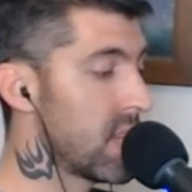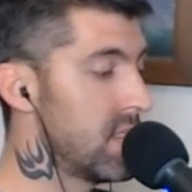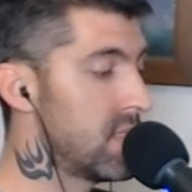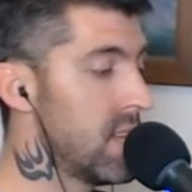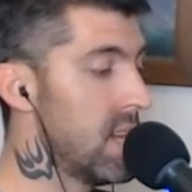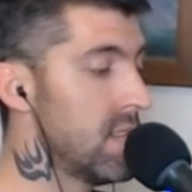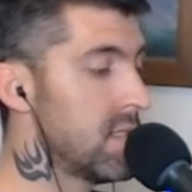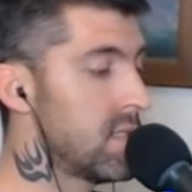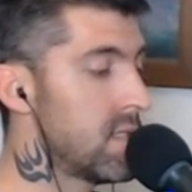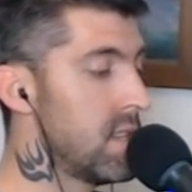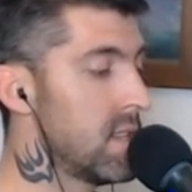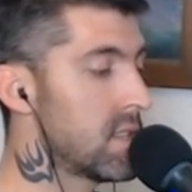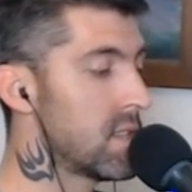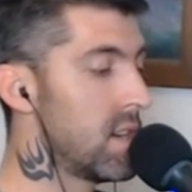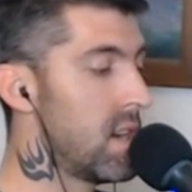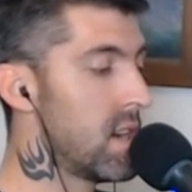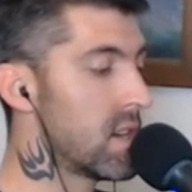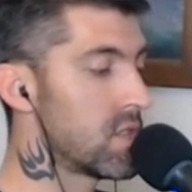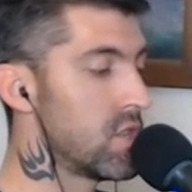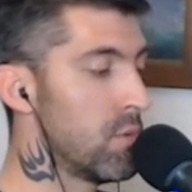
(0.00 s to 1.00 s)
Says this
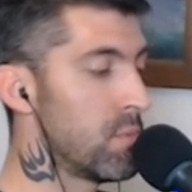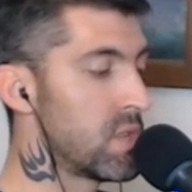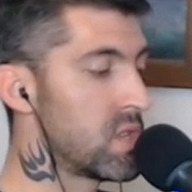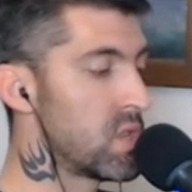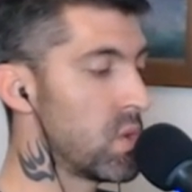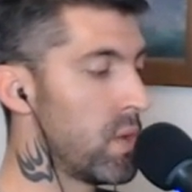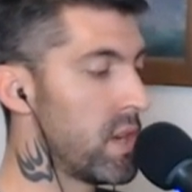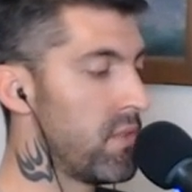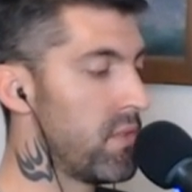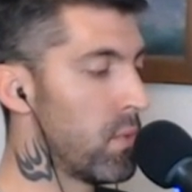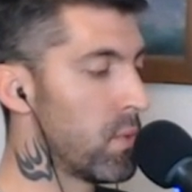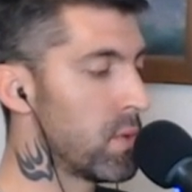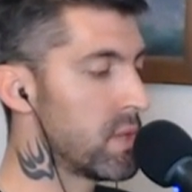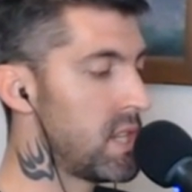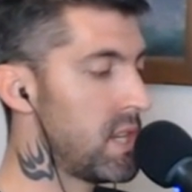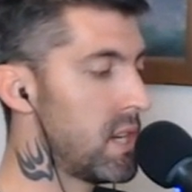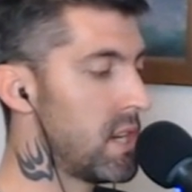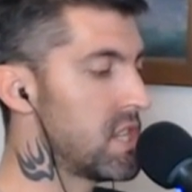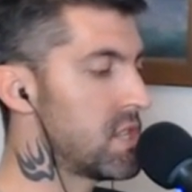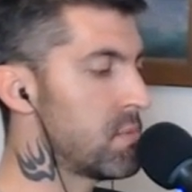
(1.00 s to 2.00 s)
in October
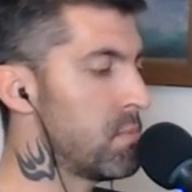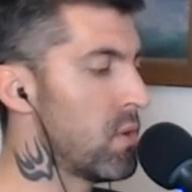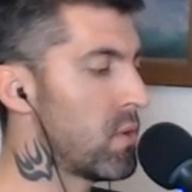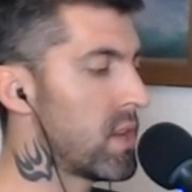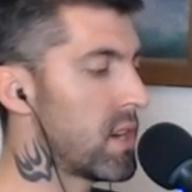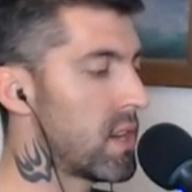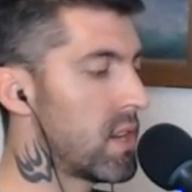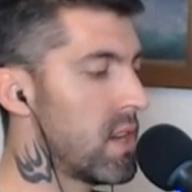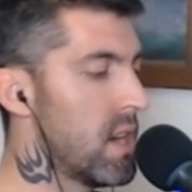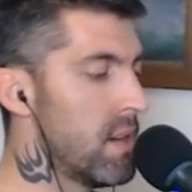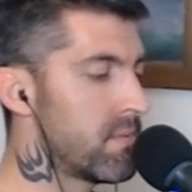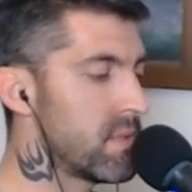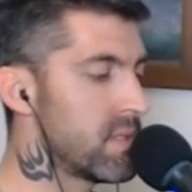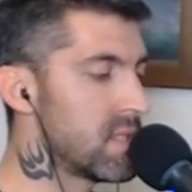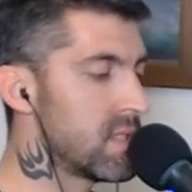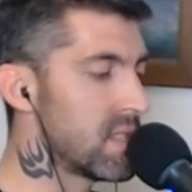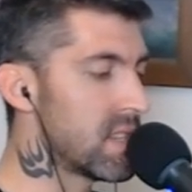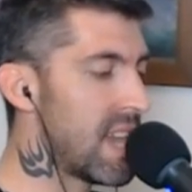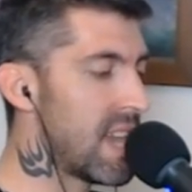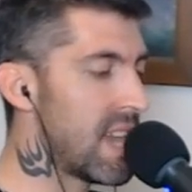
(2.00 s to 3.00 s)
2014. I spoke at a
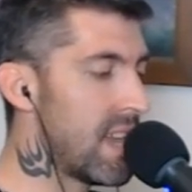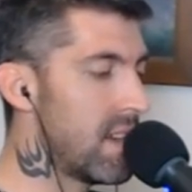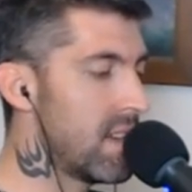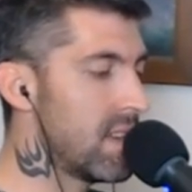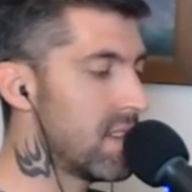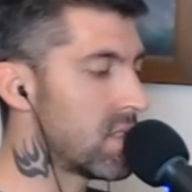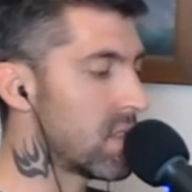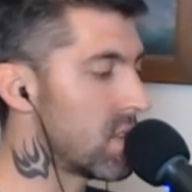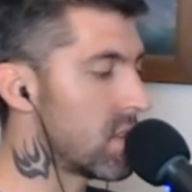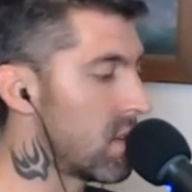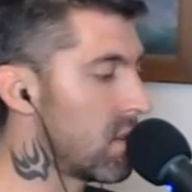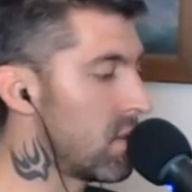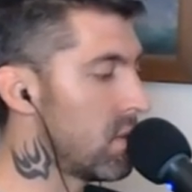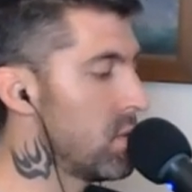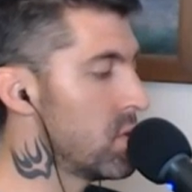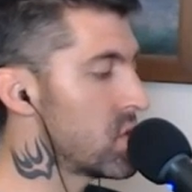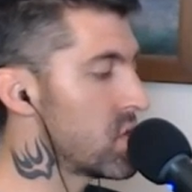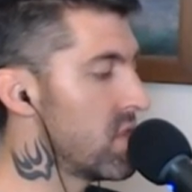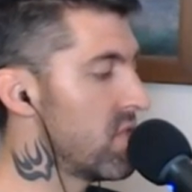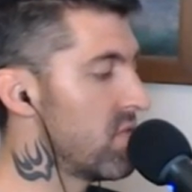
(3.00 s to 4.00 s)
conference in Canada. At the
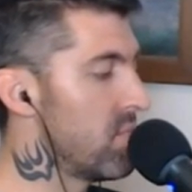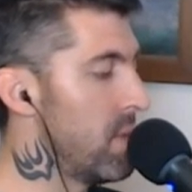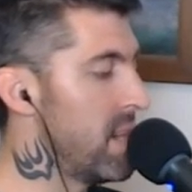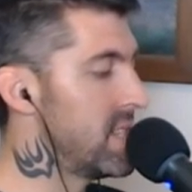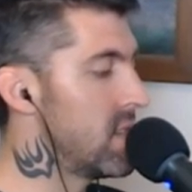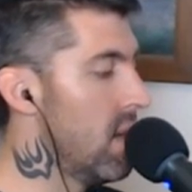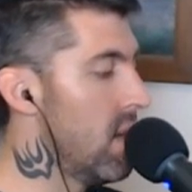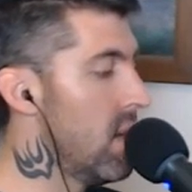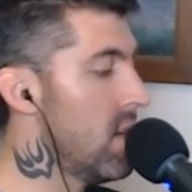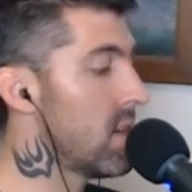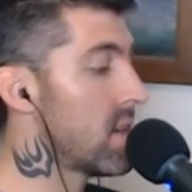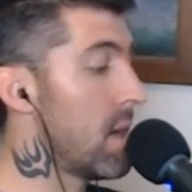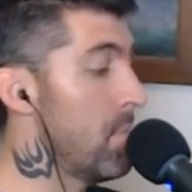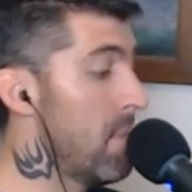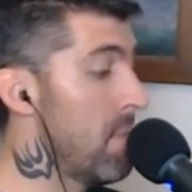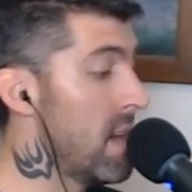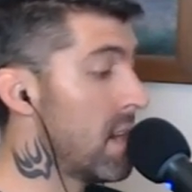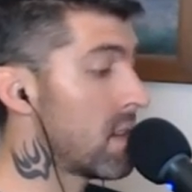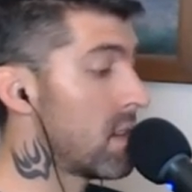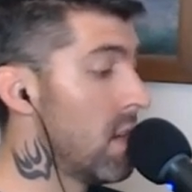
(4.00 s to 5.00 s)
conclusion of my talk, I
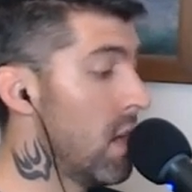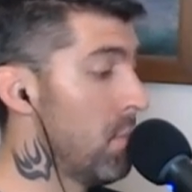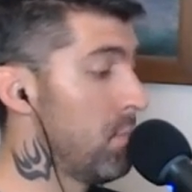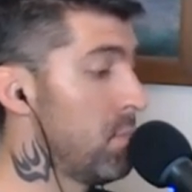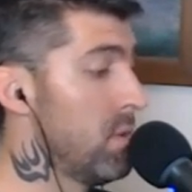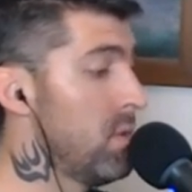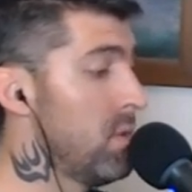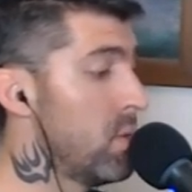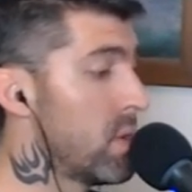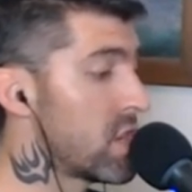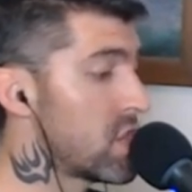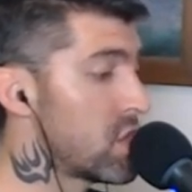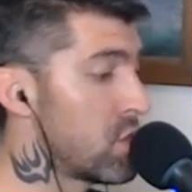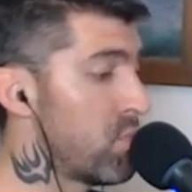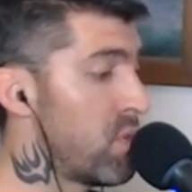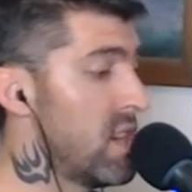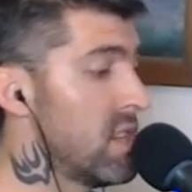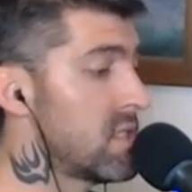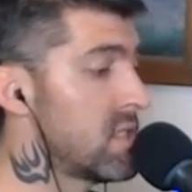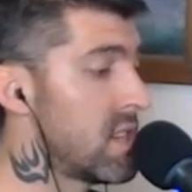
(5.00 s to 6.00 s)
met a couple who
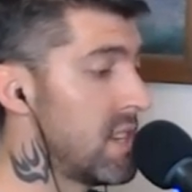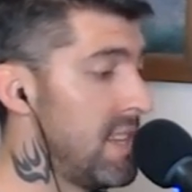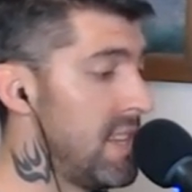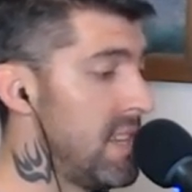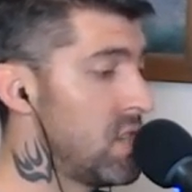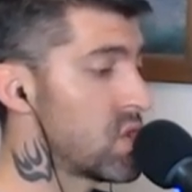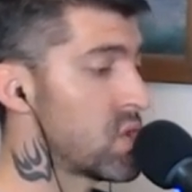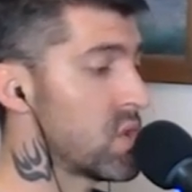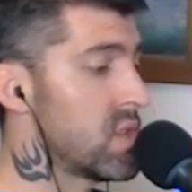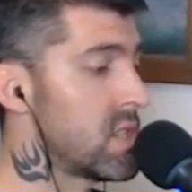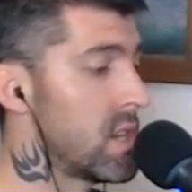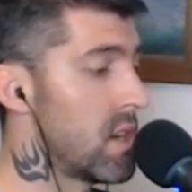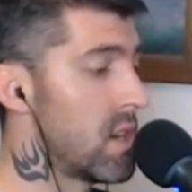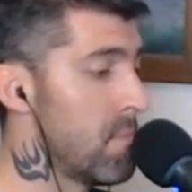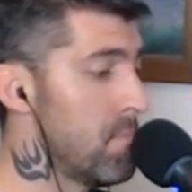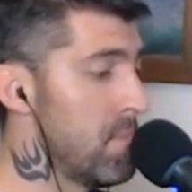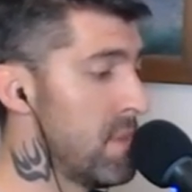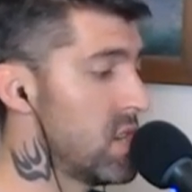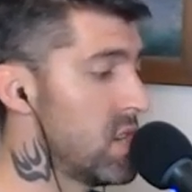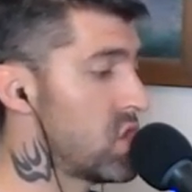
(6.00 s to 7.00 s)
expressed an interest in
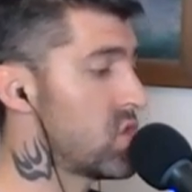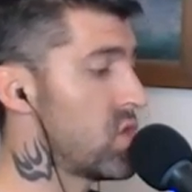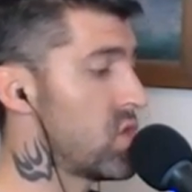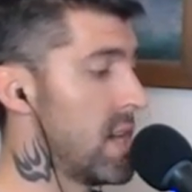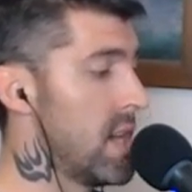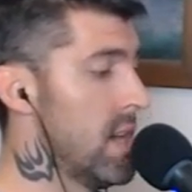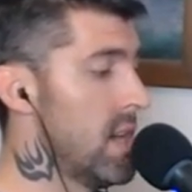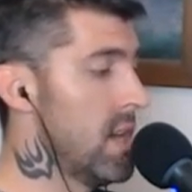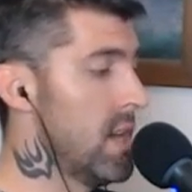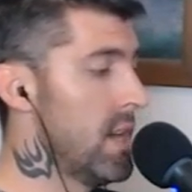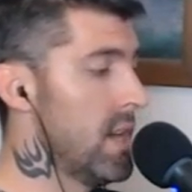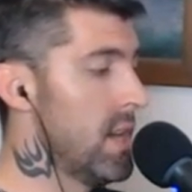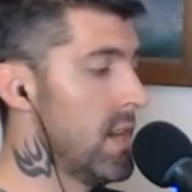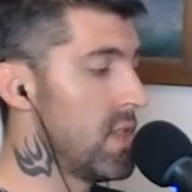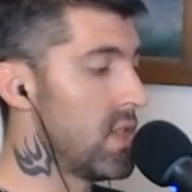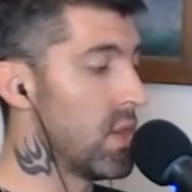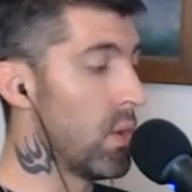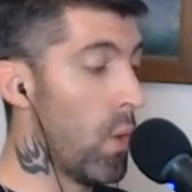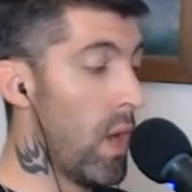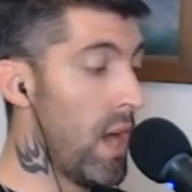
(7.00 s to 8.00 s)
our ministry.
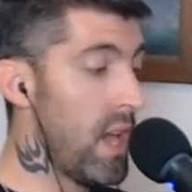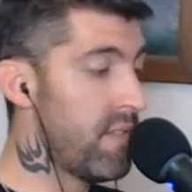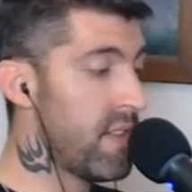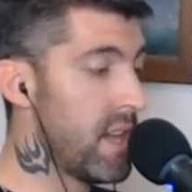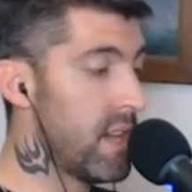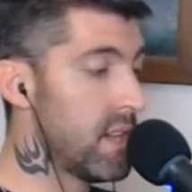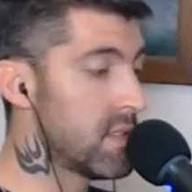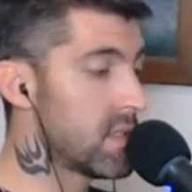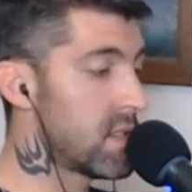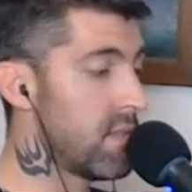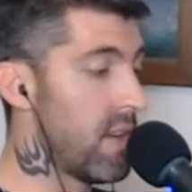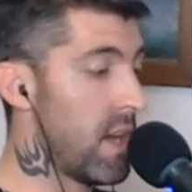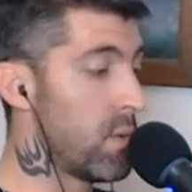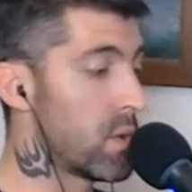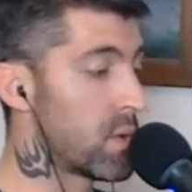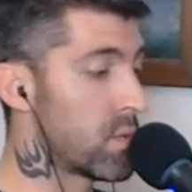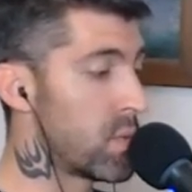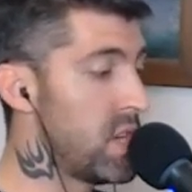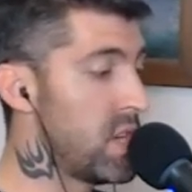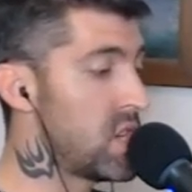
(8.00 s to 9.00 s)
The wife asked if I
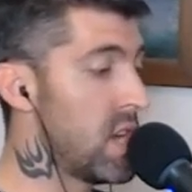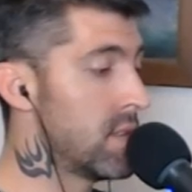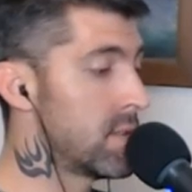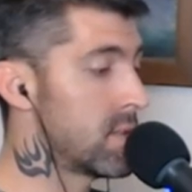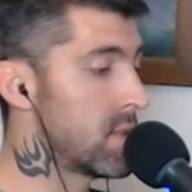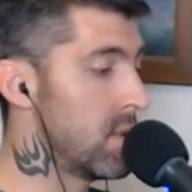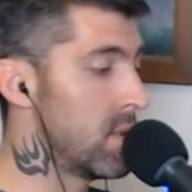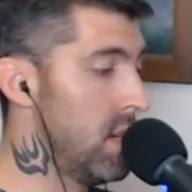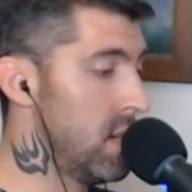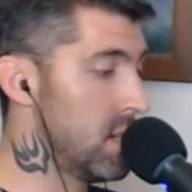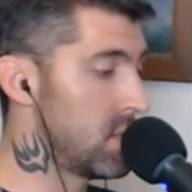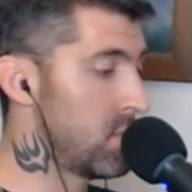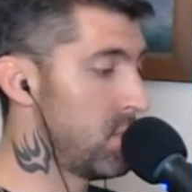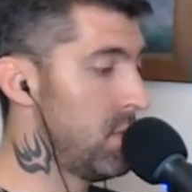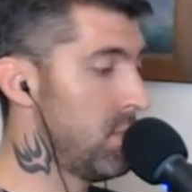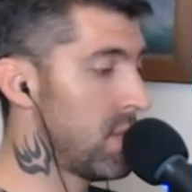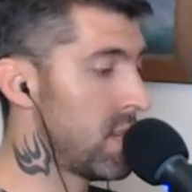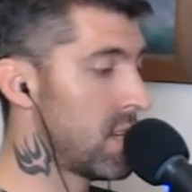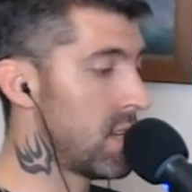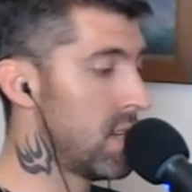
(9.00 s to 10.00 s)
would reach out to her
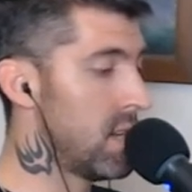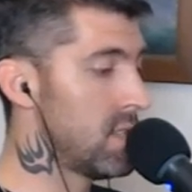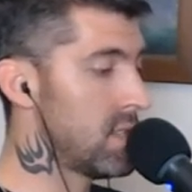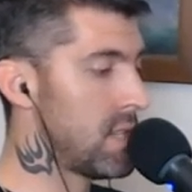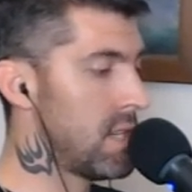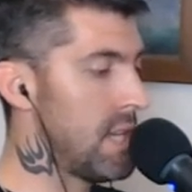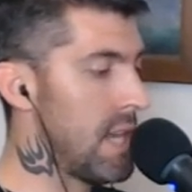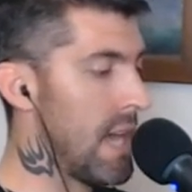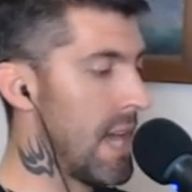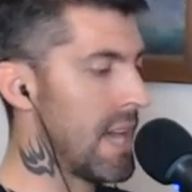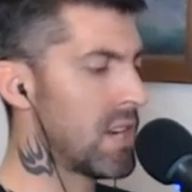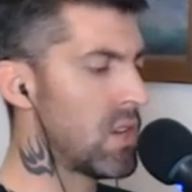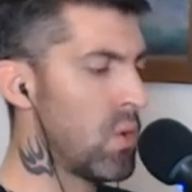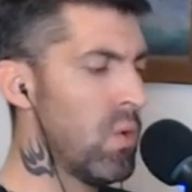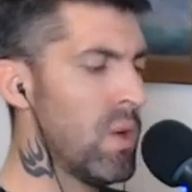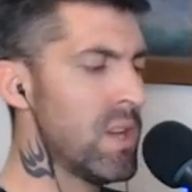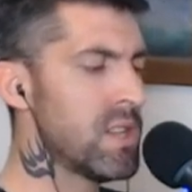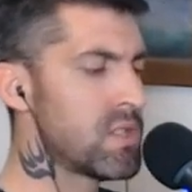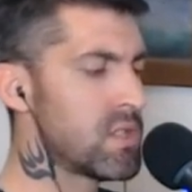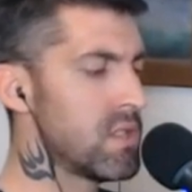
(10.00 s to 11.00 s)
husband because he had
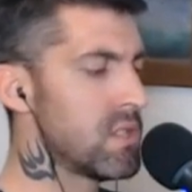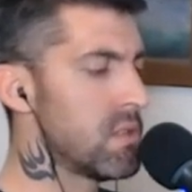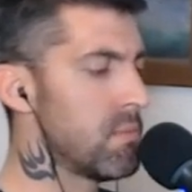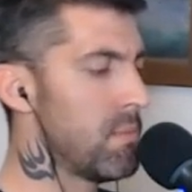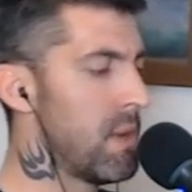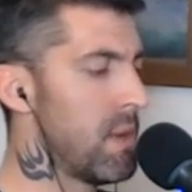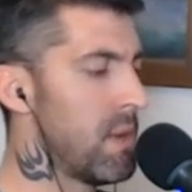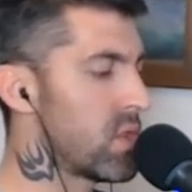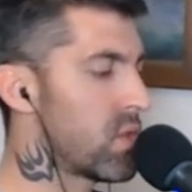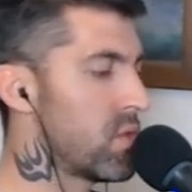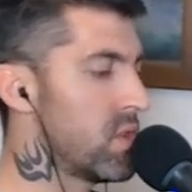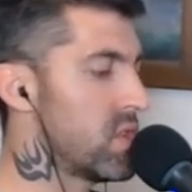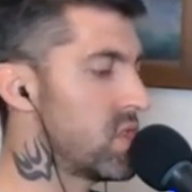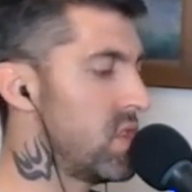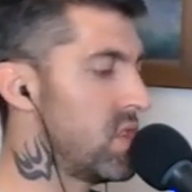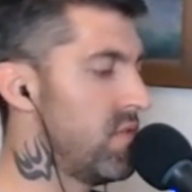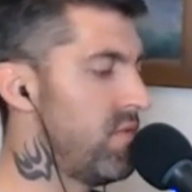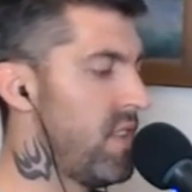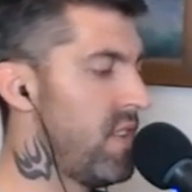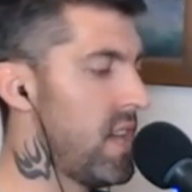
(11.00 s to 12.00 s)
questions about the
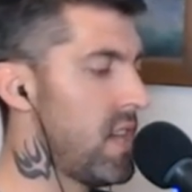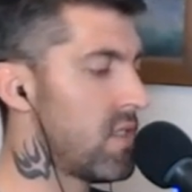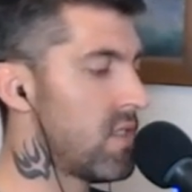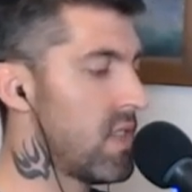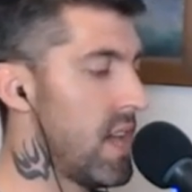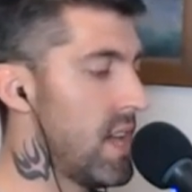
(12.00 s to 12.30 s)
Christian faith.